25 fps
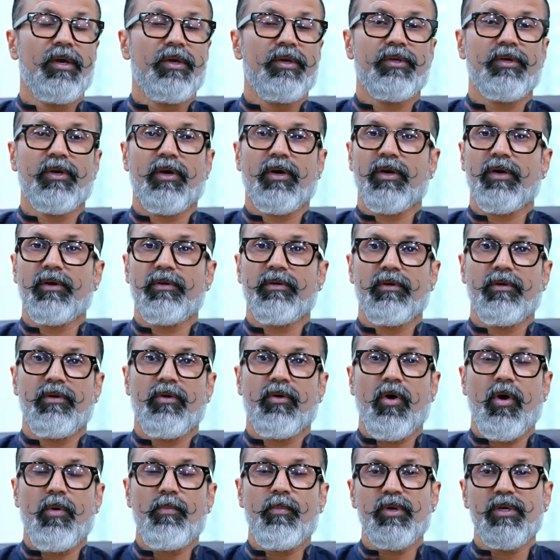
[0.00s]

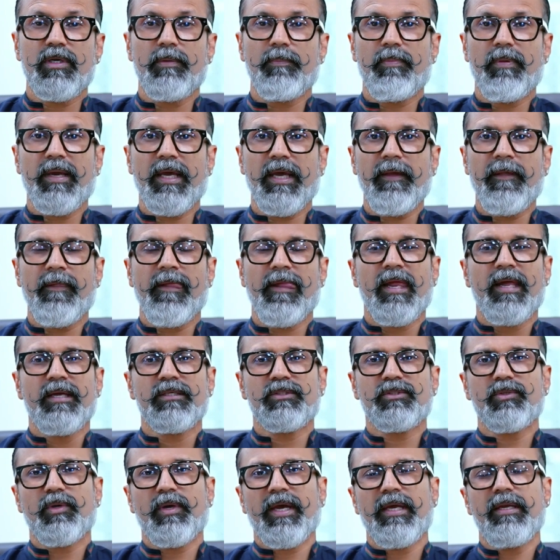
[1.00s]
hormonal play.
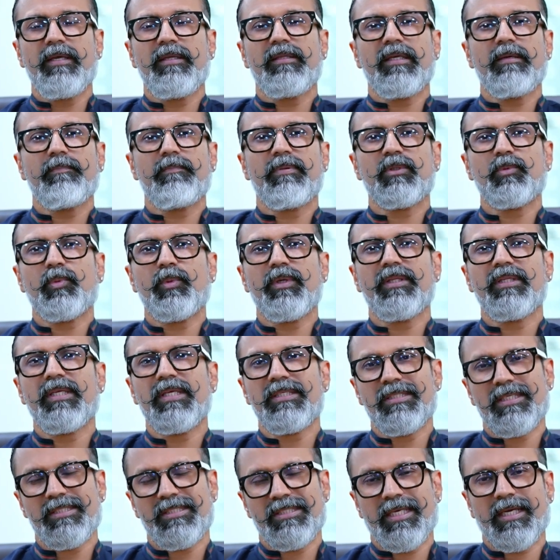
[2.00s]
So anything between
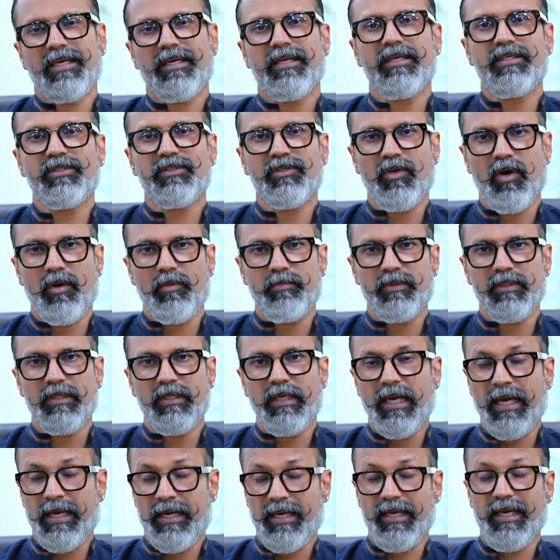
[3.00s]
this is taken as normal.
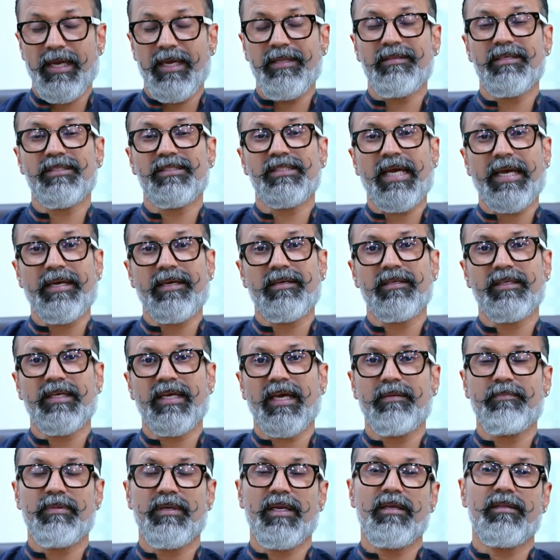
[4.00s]
And again, the cycle
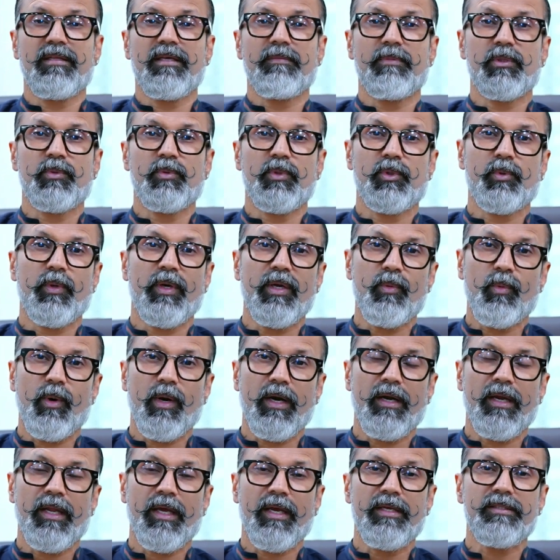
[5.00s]
can be anything between
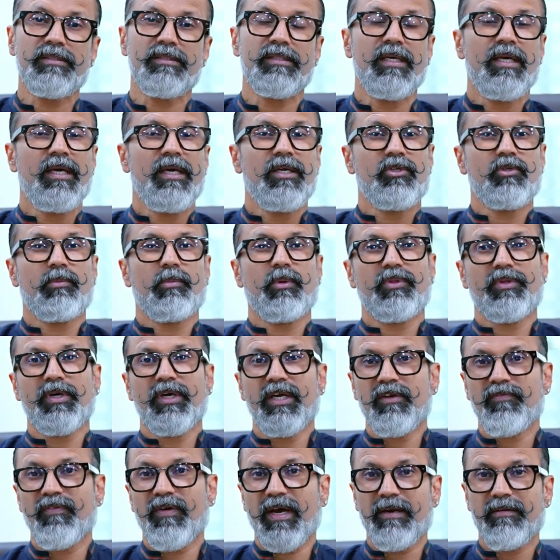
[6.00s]
21 days to about
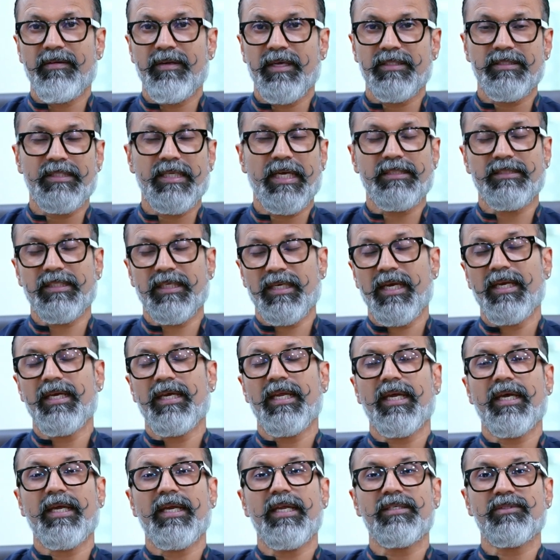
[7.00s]
35 days. That's again
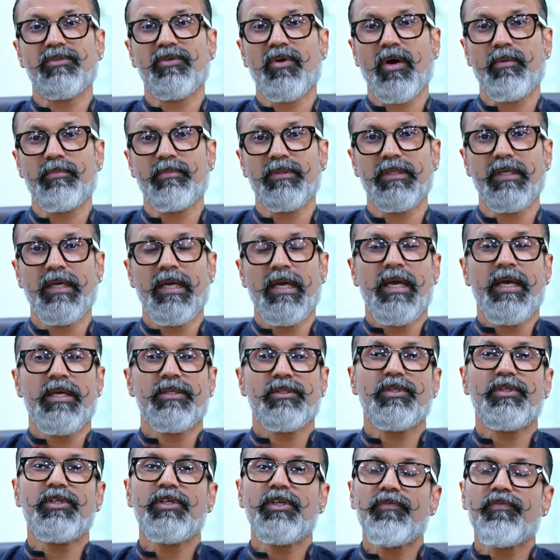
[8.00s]
taken as normal.
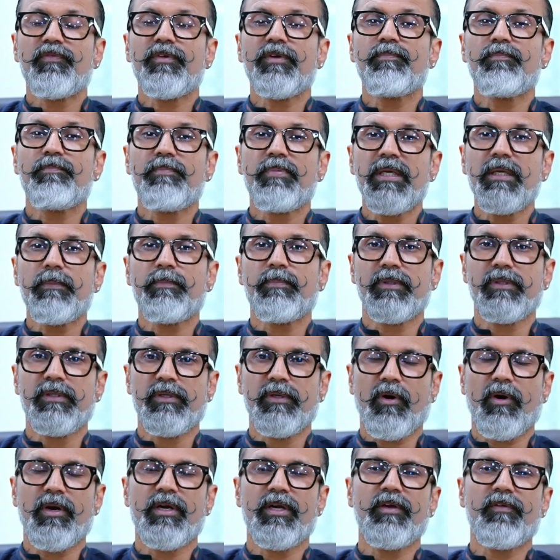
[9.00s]
So different people
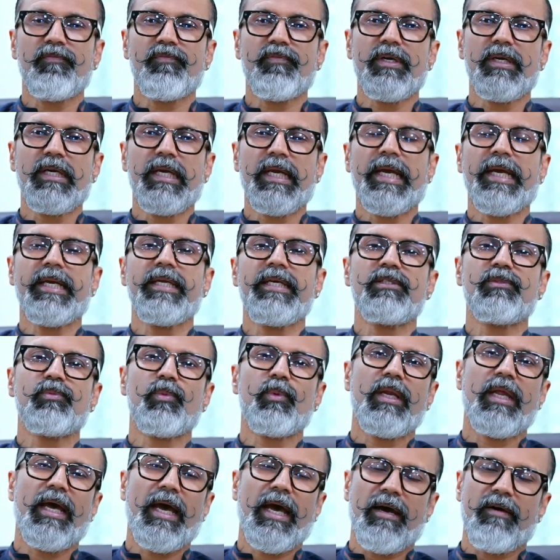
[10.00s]
or different ladies
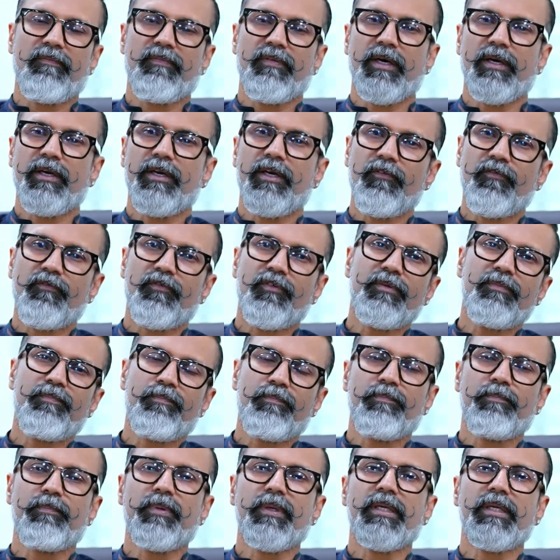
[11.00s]
will have a different
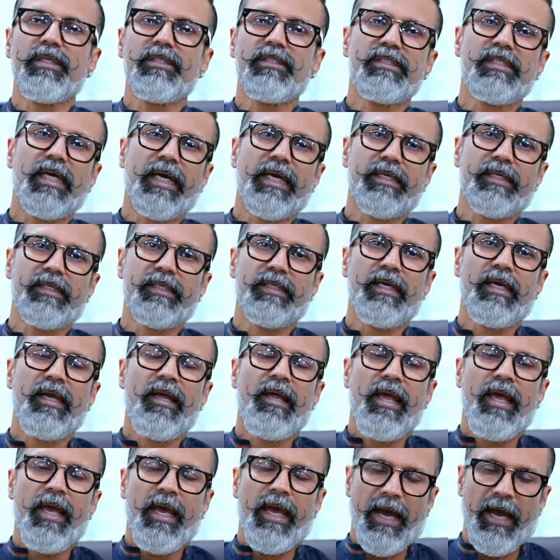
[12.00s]
period cycle.
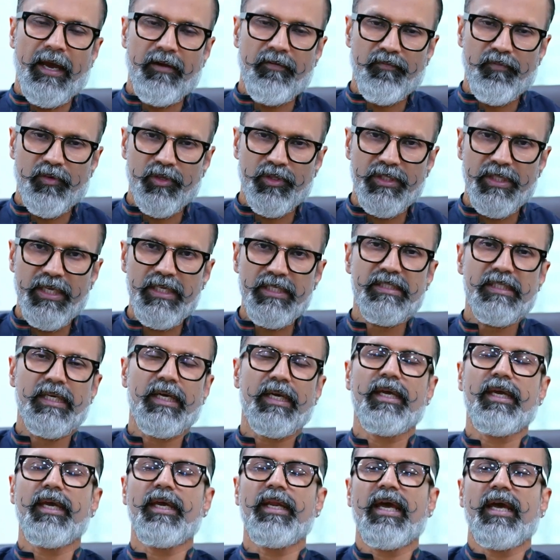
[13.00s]
And for this,
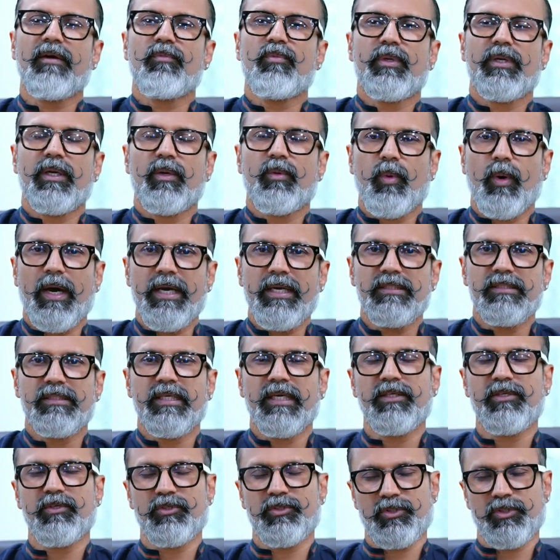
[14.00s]
again, I would advise
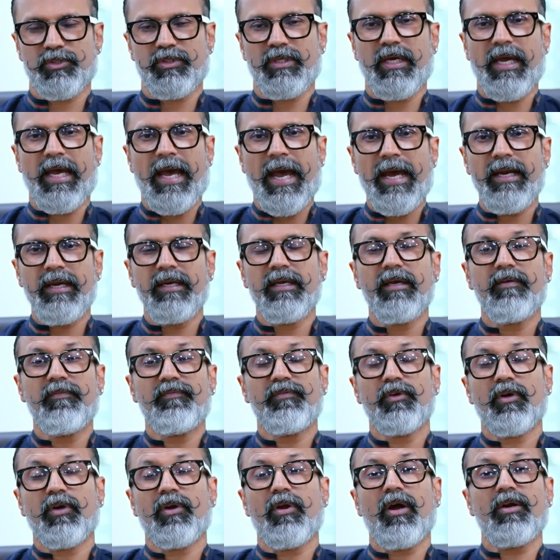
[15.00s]
that you should, and
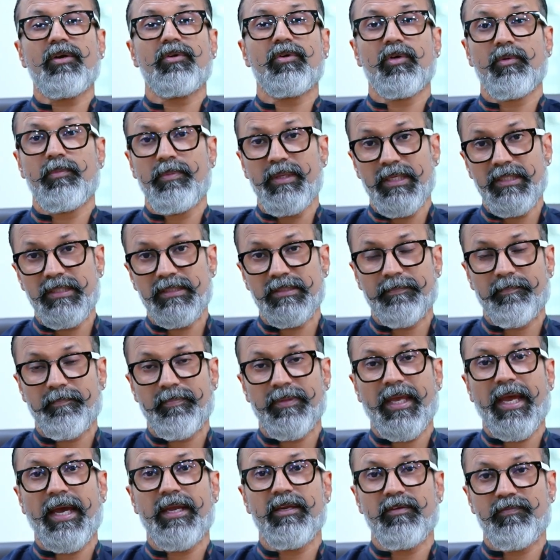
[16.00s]
if you're not obese,
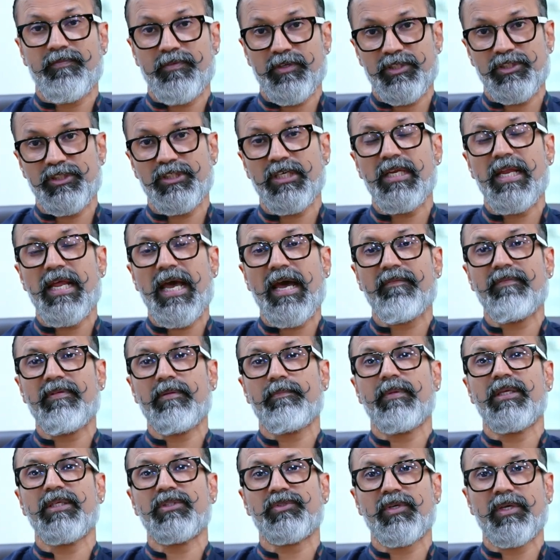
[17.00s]
and if you're still
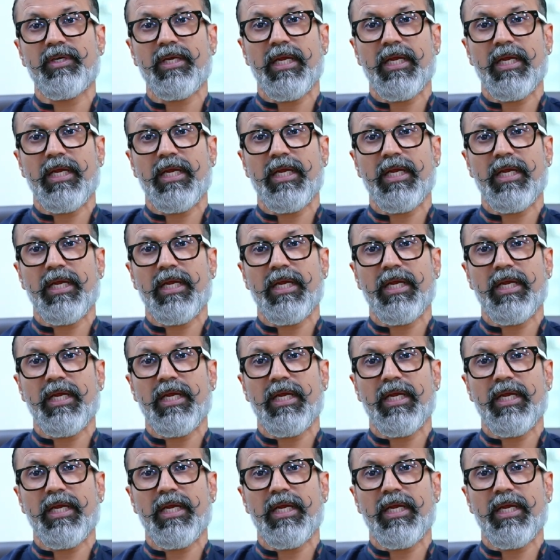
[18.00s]
having menstrual